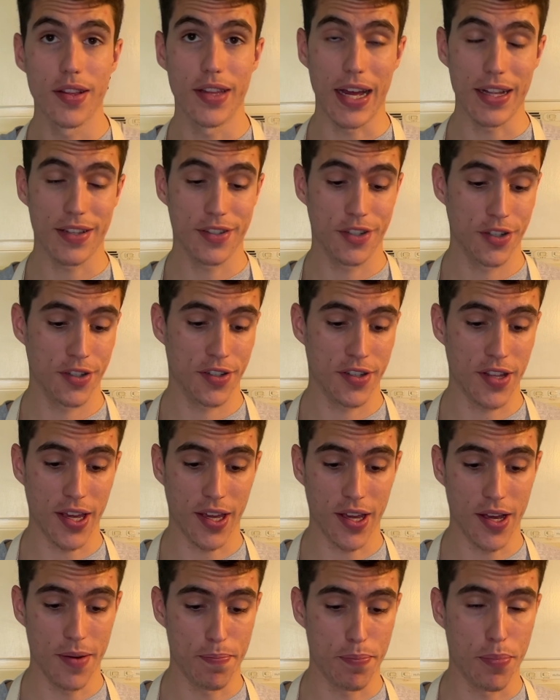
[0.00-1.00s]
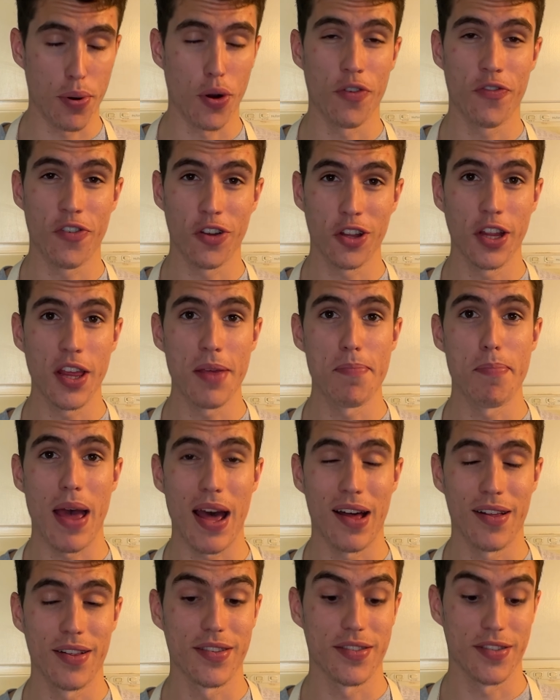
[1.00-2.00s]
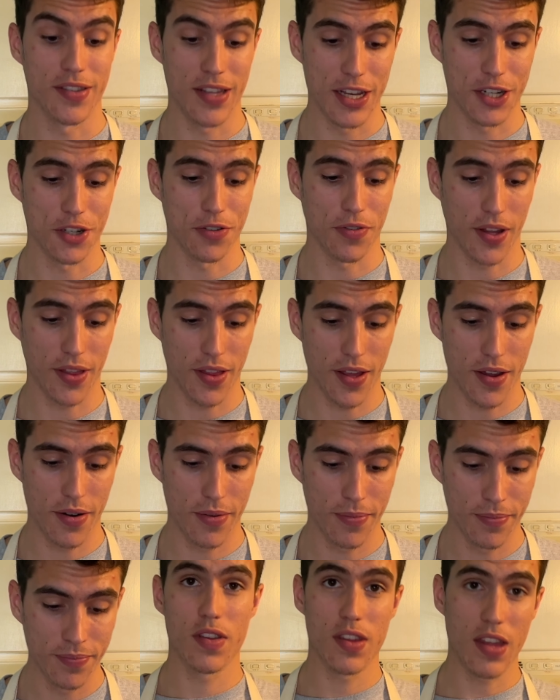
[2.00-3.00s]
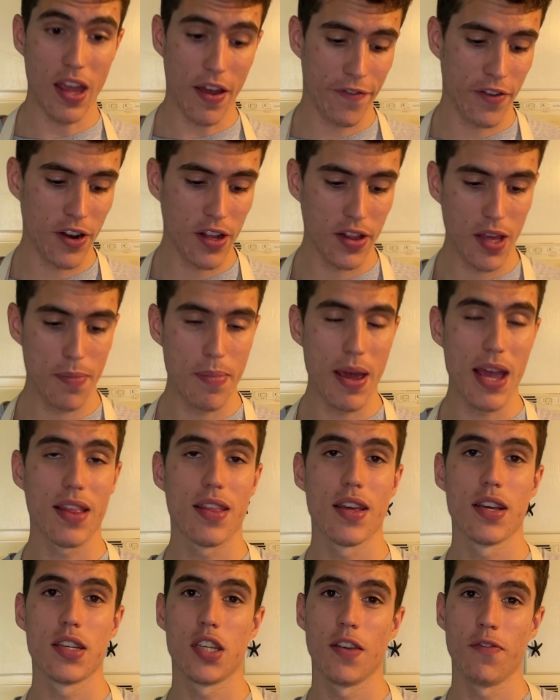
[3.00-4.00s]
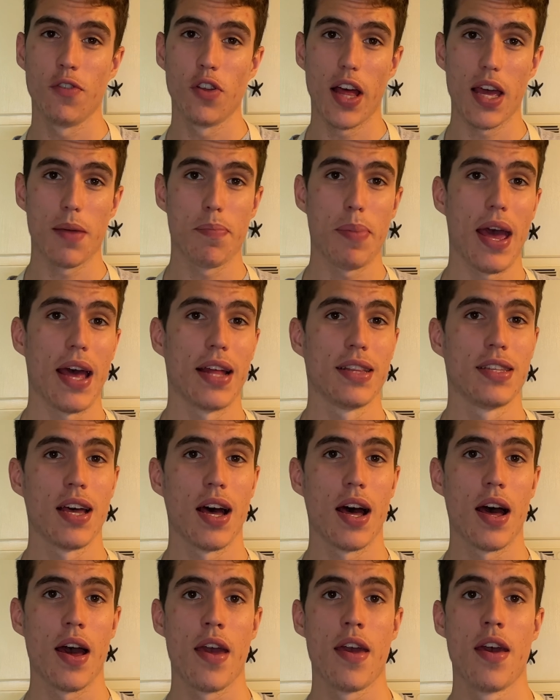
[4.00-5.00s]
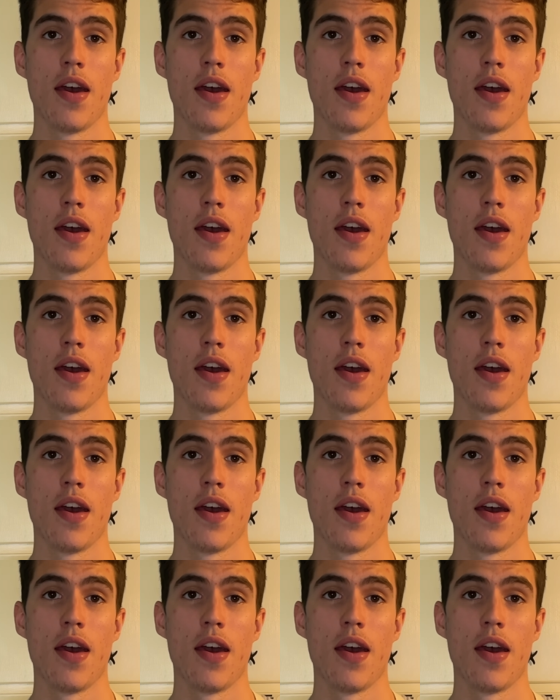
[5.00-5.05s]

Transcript: That's just like a perfectly balanced dish right there. Definitely make this if you like pad thai.